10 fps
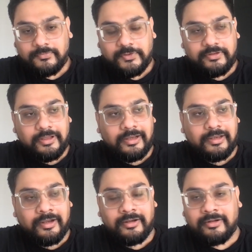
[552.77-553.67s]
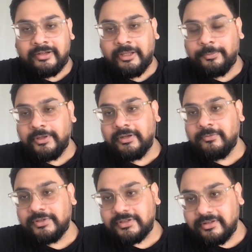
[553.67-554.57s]
Exactly. And
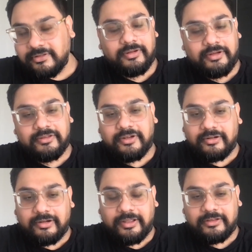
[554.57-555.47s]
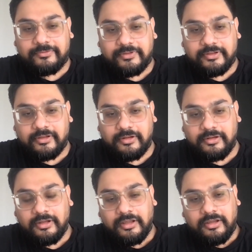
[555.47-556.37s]
DeepIn, which is decentralized
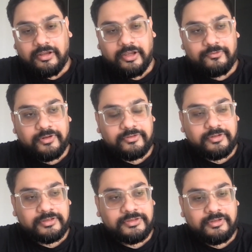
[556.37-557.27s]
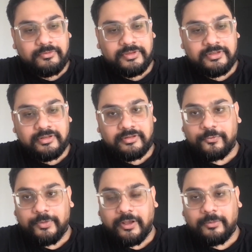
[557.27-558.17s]
physical infrastructure, which
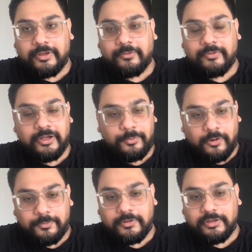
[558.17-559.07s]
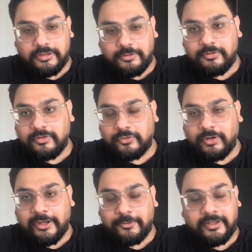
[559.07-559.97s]
is becoming very popular now. So
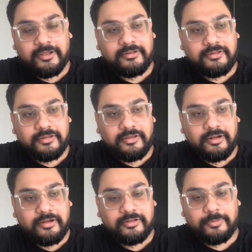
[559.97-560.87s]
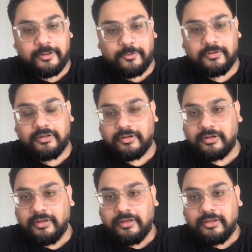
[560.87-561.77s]
IoTex and Speron are
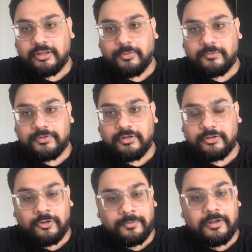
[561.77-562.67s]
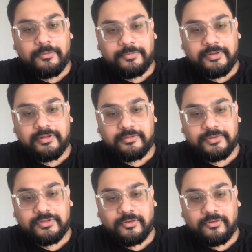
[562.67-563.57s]
some of the top companies
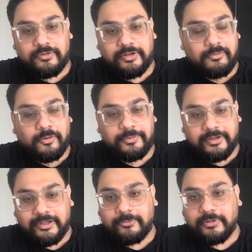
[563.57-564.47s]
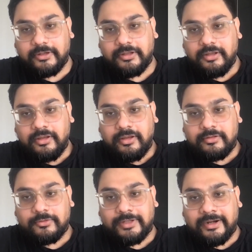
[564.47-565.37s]
which are already operating with it.
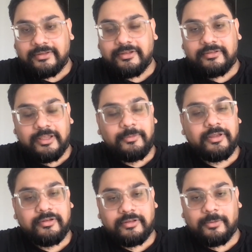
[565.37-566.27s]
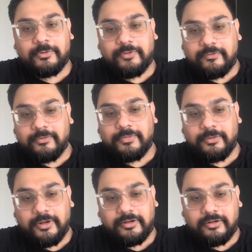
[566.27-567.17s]
So that is the same concept we have
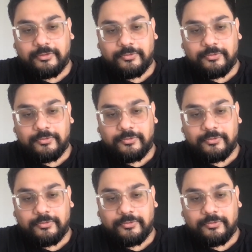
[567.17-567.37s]
implemented to